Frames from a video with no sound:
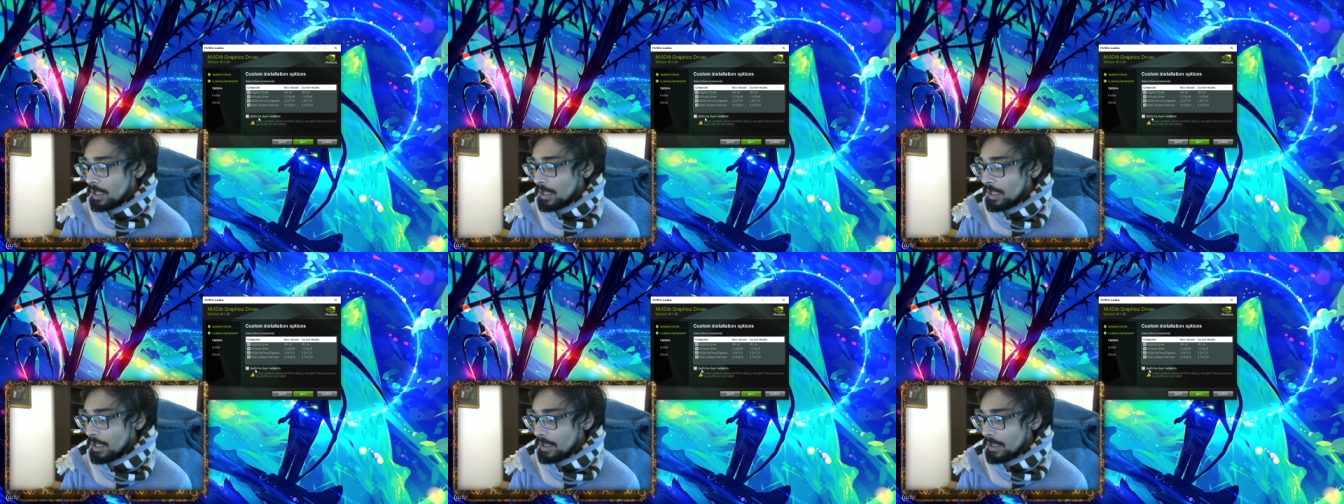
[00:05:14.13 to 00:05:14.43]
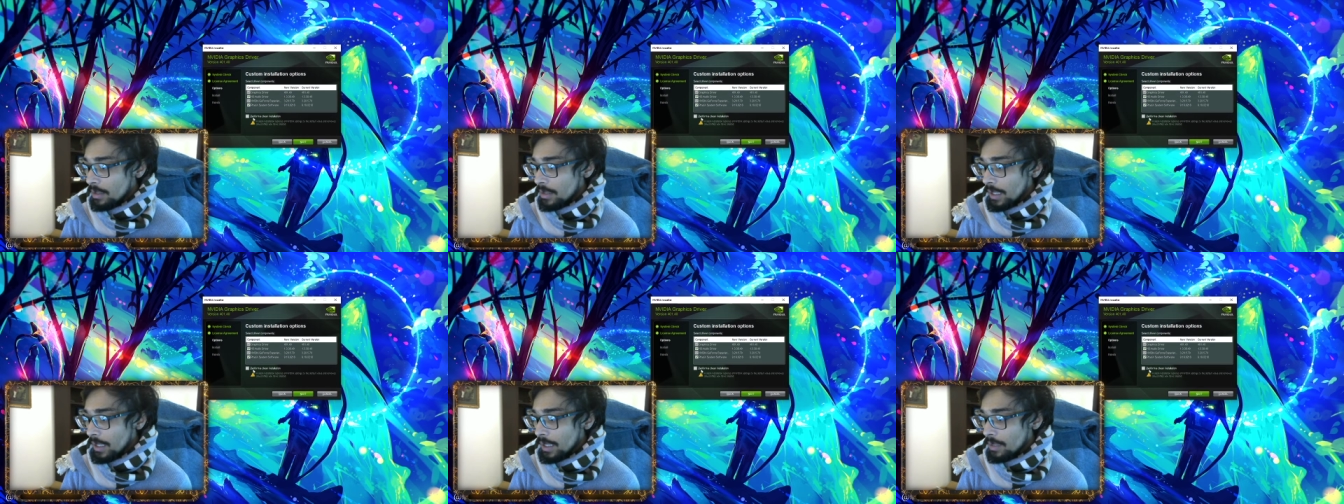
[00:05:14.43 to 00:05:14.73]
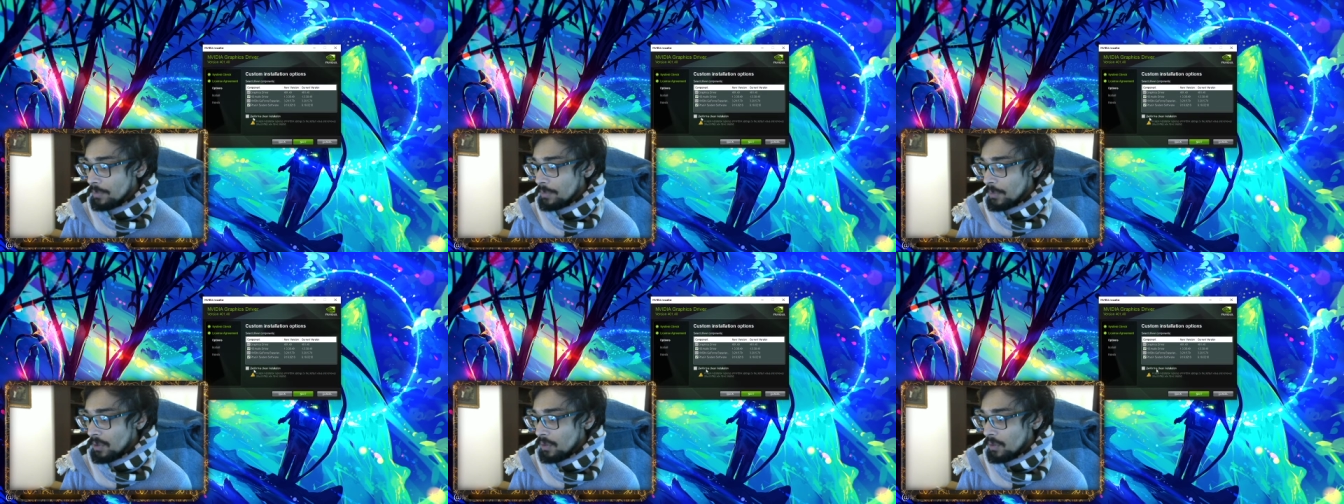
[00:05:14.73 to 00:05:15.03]
it says
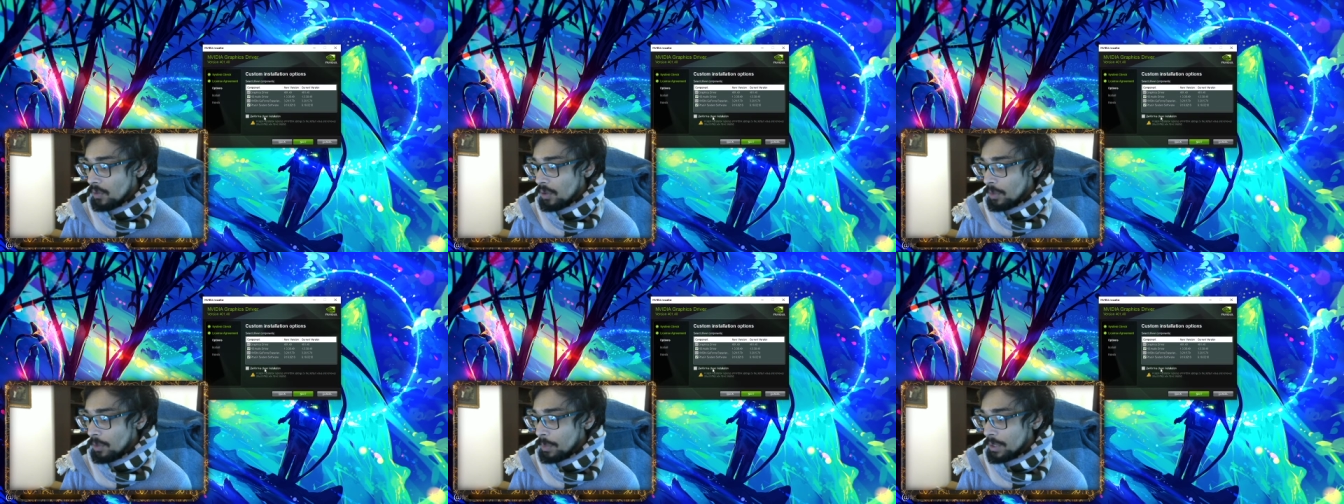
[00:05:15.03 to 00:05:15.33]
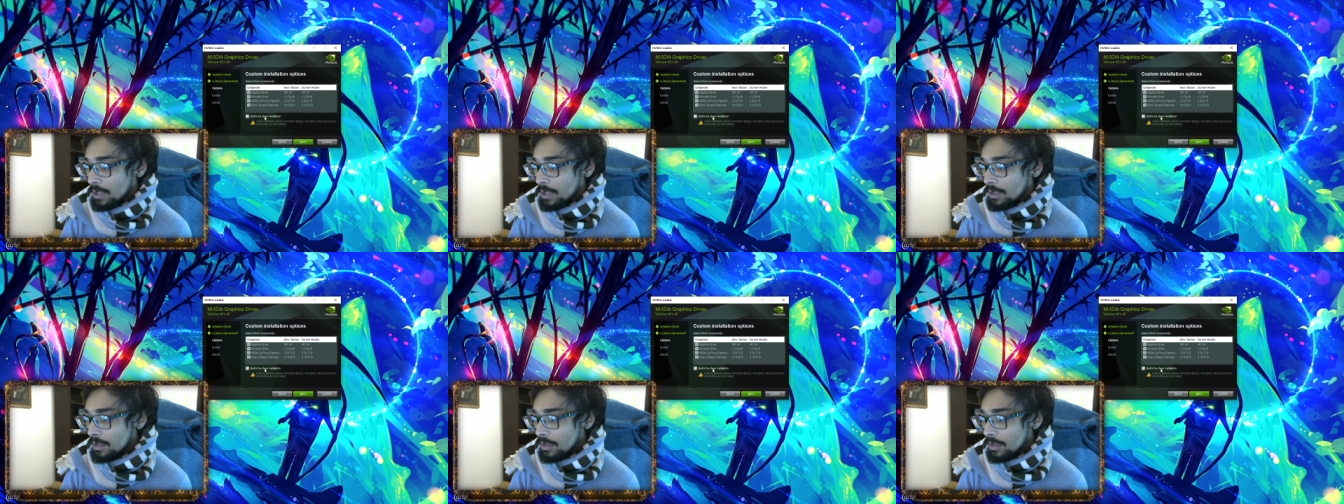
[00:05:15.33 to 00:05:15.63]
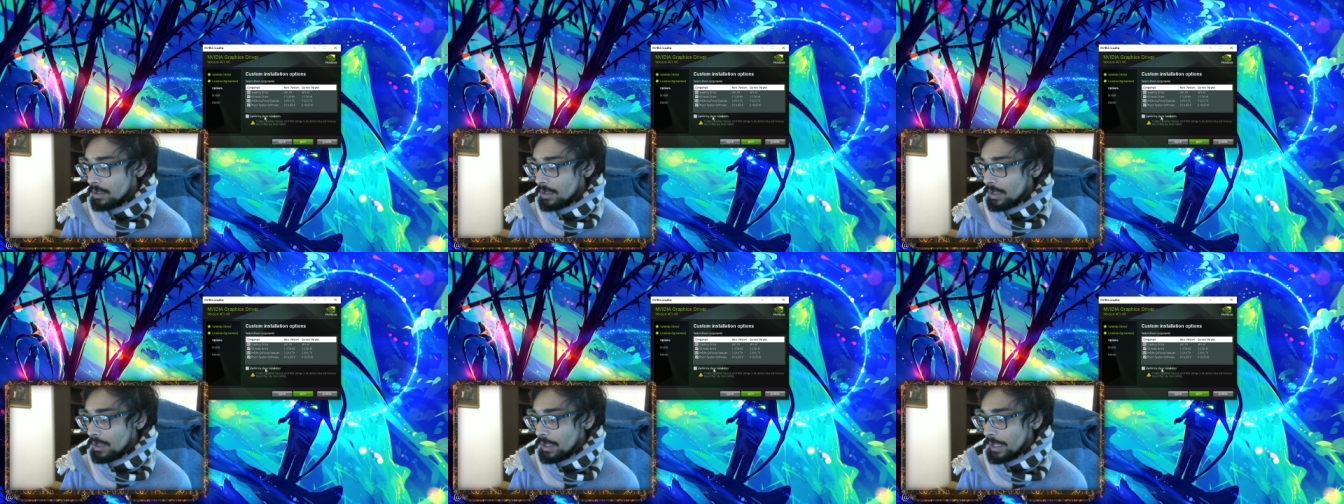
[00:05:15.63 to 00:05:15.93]
performance
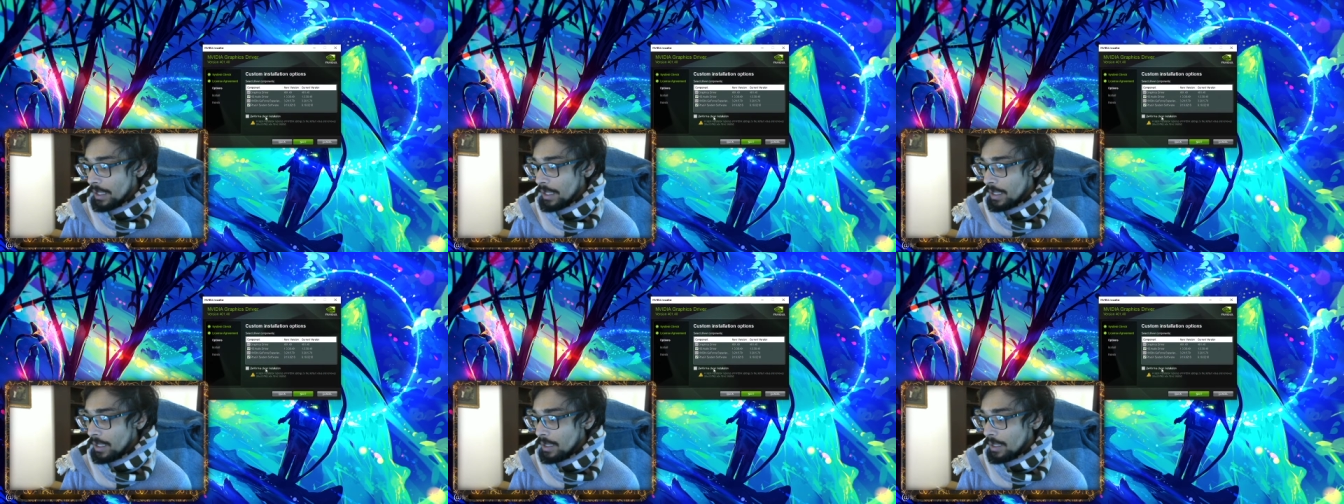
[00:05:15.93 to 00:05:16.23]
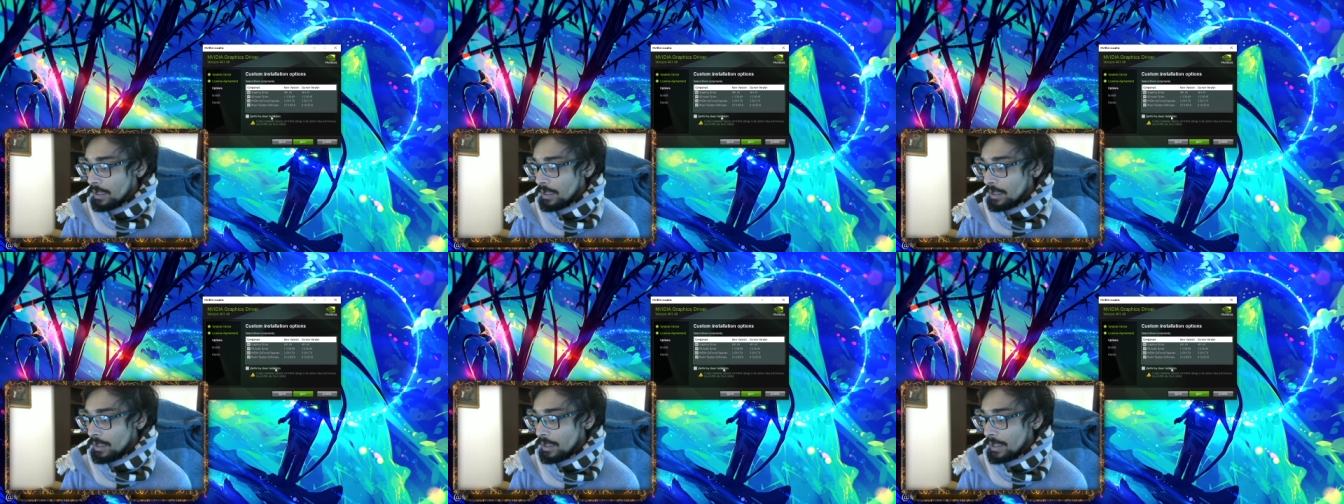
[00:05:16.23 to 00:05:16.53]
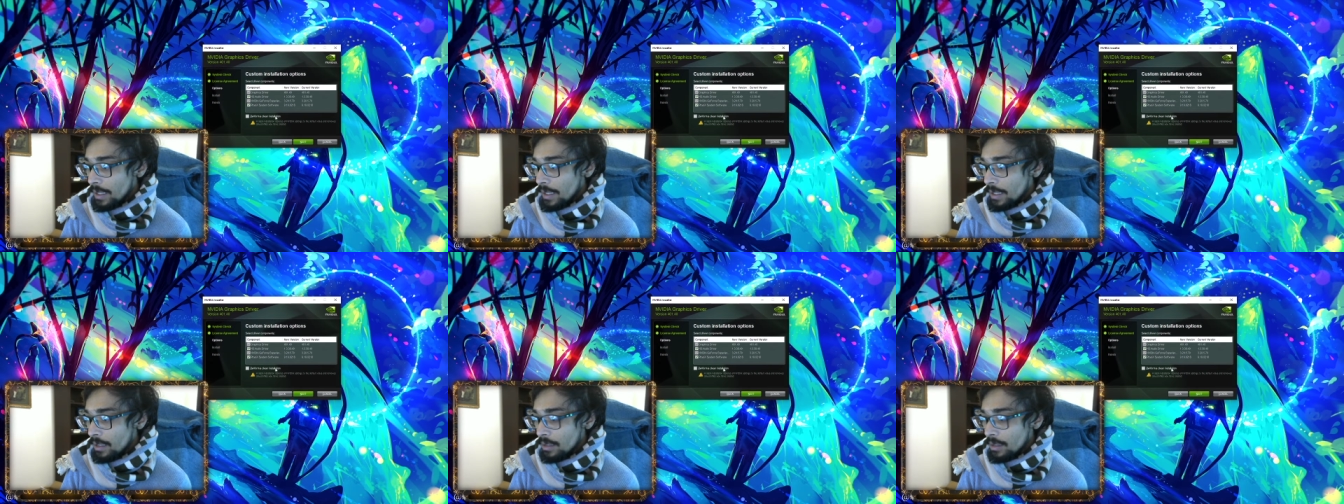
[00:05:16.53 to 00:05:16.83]
a
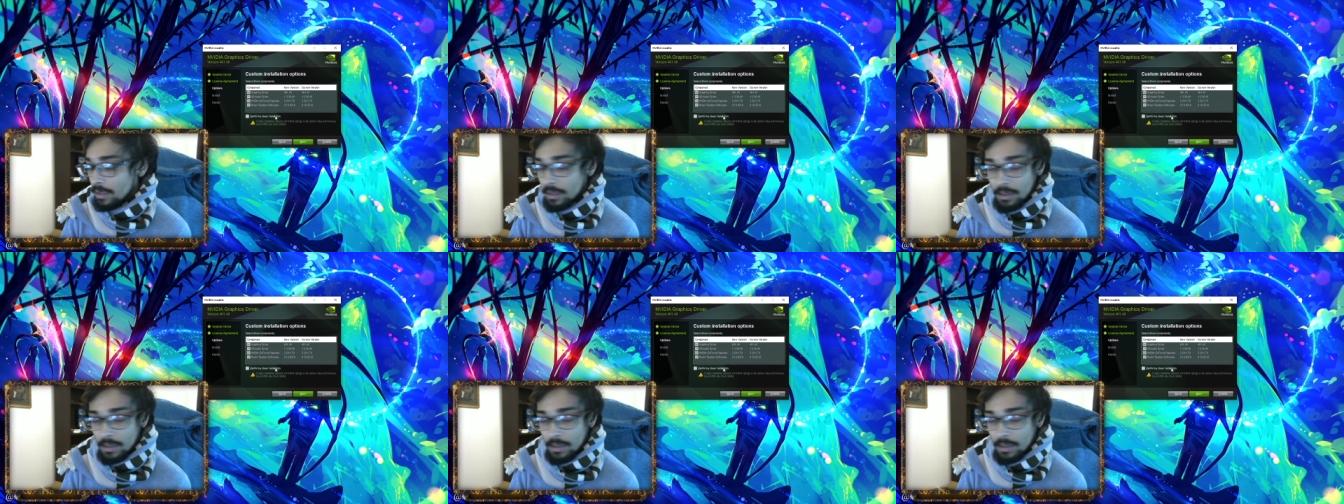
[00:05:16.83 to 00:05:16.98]
clean